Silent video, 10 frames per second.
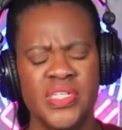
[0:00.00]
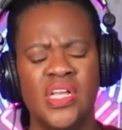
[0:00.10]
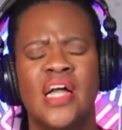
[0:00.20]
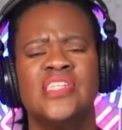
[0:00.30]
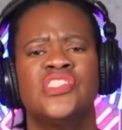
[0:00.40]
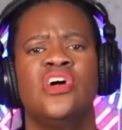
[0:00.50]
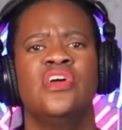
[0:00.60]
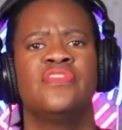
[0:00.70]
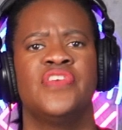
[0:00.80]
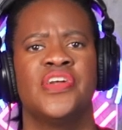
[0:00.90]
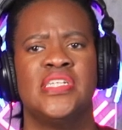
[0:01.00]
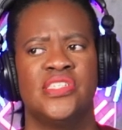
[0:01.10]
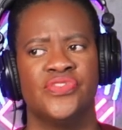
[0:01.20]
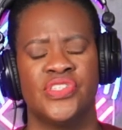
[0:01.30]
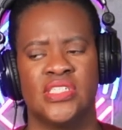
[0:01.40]
I saw her very
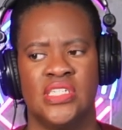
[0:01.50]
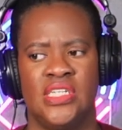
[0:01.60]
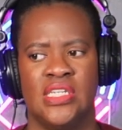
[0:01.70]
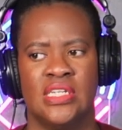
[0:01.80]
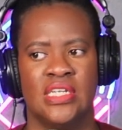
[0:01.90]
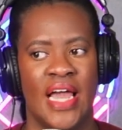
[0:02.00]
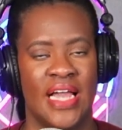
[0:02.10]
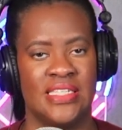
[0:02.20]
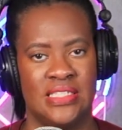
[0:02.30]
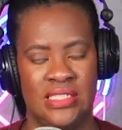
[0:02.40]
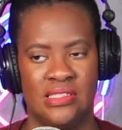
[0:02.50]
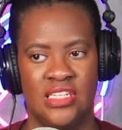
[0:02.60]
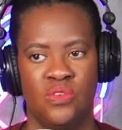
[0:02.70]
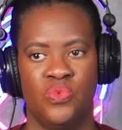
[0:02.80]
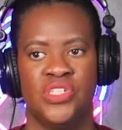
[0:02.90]
differently last
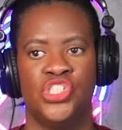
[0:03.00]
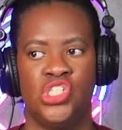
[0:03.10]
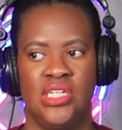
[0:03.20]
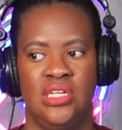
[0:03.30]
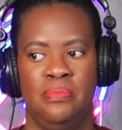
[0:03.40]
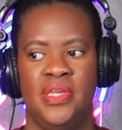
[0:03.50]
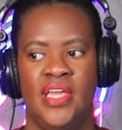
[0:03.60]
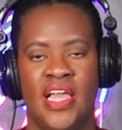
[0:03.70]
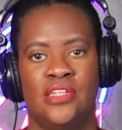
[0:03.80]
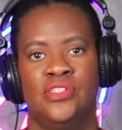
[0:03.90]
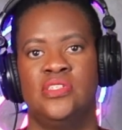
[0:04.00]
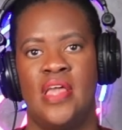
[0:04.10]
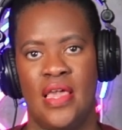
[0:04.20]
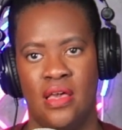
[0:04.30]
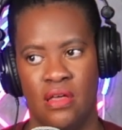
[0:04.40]
season when she began to
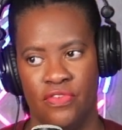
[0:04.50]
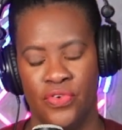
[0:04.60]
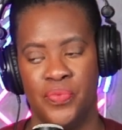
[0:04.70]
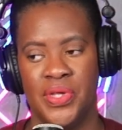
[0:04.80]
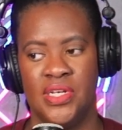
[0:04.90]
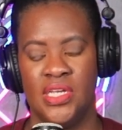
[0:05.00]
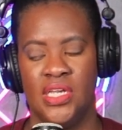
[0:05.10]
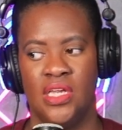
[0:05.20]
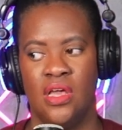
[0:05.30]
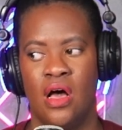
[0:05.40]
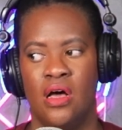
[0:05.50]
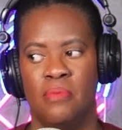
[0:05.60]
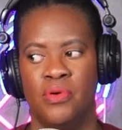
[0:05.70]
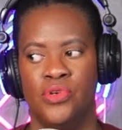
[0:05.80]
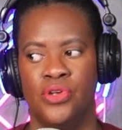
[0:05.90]
take up for Wendy
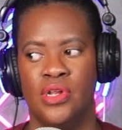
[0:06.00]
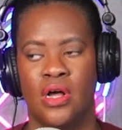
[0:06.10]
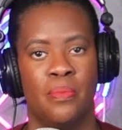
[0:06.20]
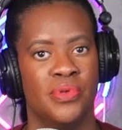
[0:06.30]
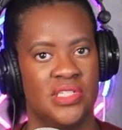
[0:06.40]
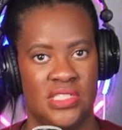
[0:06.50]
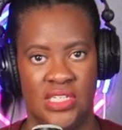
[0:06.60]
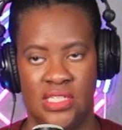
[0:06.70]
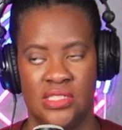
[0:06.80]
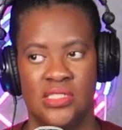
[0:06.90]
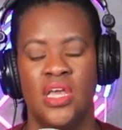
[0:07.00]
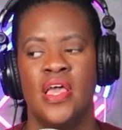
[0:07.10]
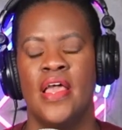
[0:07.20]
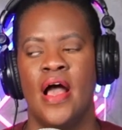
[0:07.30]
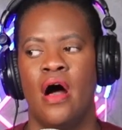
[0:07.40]
in a couple of scenes.
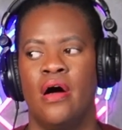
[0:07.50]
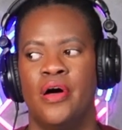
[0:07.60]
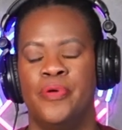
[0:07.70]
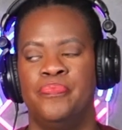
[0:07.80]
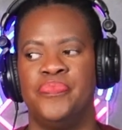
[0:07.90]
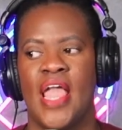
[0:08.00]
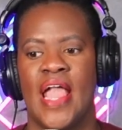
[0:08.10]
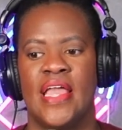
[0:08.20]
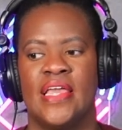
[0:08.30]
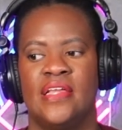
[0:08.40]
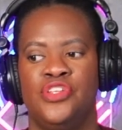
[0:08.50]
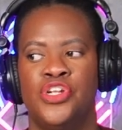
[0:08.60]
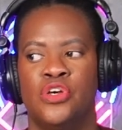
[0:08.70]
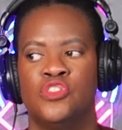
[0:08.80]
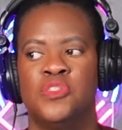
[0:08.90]

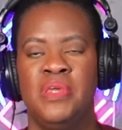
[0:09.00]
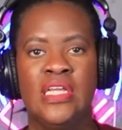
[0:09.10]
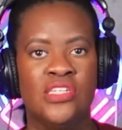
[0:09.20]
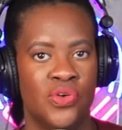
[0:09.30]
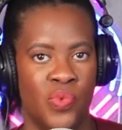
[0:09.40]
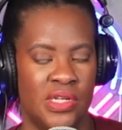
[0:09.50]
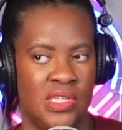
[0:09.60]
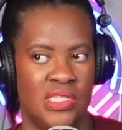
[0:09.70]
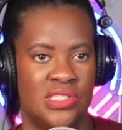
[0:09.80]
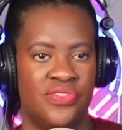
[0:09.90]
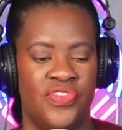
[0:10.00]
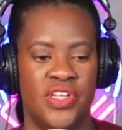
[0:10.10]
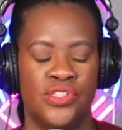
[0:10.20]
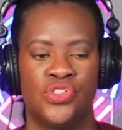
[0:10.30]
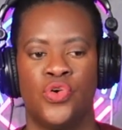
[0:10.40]
and, speak to Wendy's
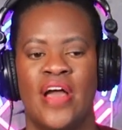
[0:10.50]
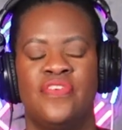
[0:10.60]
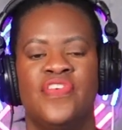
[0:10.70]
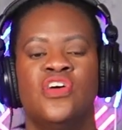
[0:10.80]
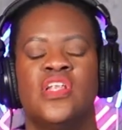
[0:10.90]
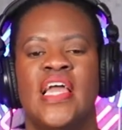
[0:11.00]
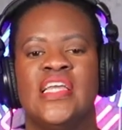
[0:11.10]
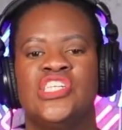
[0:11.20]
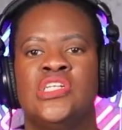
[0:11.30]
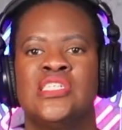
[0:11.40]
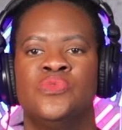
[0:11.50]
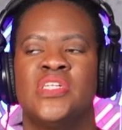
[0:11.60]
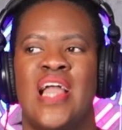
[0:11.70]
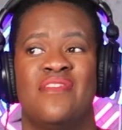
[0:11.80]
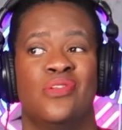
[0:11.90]
defense. So I feel like she doesn't
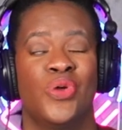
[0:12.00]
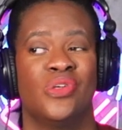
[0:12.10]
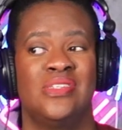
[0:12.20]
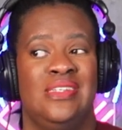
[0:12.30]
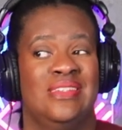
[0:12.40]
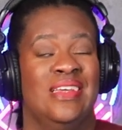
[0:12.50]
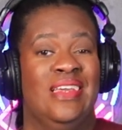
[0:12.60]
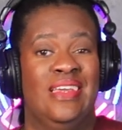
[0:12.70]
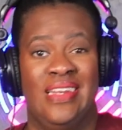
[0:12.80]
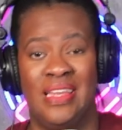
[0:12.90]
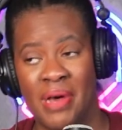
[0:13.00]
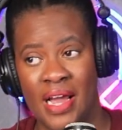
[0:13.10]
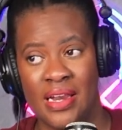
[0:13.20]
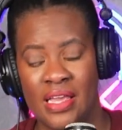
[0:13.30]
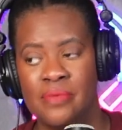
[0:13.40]
really have a loyalty to
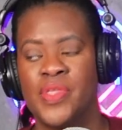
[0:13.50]
anybody.